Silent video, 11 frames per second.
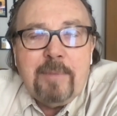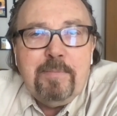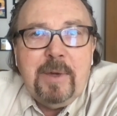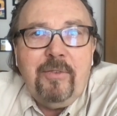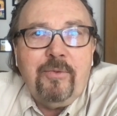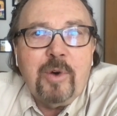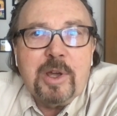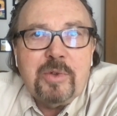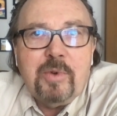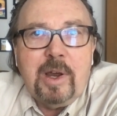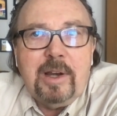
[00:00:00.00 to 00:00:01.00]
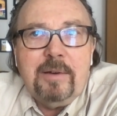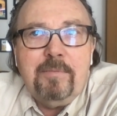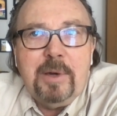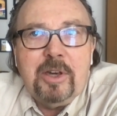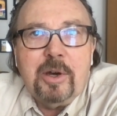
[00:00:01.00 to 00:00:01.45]
not be
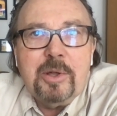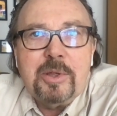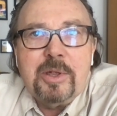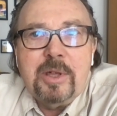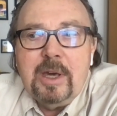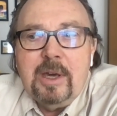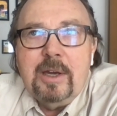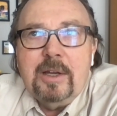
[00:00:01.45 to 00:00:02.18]
frustrated, because